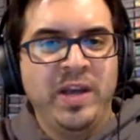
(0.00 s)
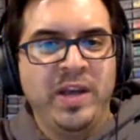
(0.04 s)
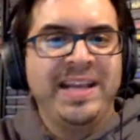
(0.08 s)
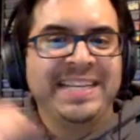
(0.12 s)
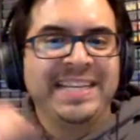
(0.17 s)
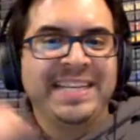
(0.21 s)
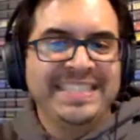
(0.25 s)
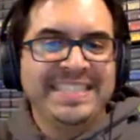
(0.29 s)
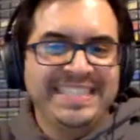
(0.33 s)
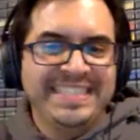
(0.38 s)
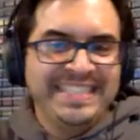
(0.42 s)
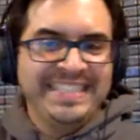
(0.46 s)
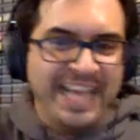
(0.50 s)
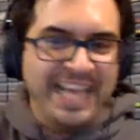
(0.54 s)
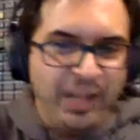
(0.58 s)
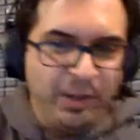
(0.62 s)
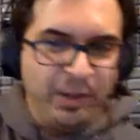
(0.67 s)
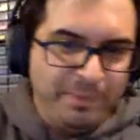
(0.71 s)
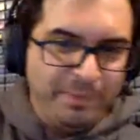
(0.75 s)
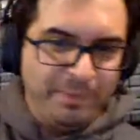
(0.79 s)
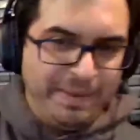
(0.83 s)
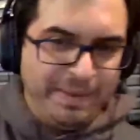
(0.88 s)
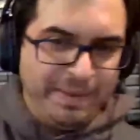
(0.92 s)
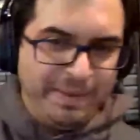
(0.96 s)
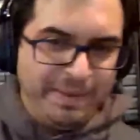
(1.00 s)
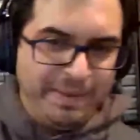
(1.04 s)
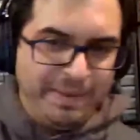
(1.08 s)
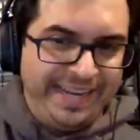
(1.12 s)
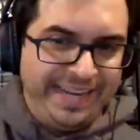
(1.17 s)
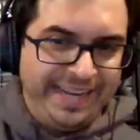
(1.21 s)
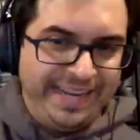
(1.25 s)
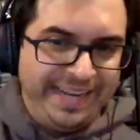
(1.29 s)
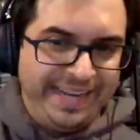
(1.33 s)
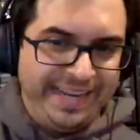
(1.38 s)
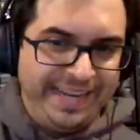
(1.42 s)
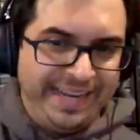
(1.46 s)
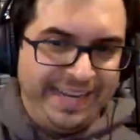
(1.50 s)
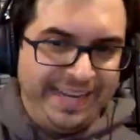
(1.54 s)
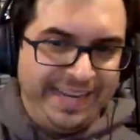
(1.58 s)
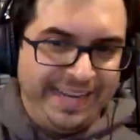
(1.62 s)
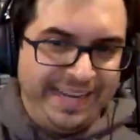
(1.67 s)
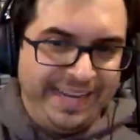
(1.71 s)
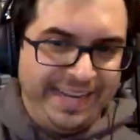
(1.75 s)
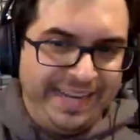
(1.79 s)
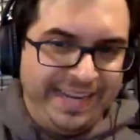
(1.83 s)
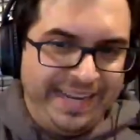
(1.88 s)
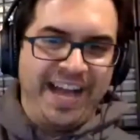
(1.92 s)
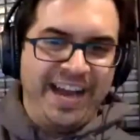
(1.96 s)
sell me on, you
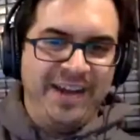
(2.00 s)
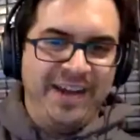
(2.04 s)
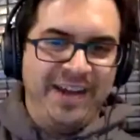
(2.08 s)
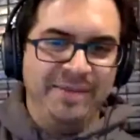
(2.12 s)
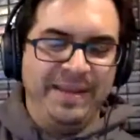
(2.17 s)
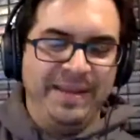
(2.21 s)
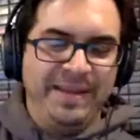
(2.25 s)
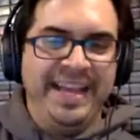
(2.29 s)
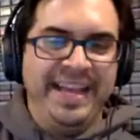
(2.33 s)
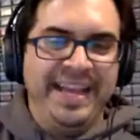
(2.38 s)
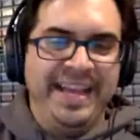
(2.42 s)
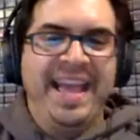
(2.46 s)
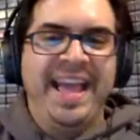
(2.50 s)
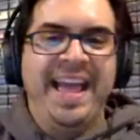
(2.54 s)
should hire me.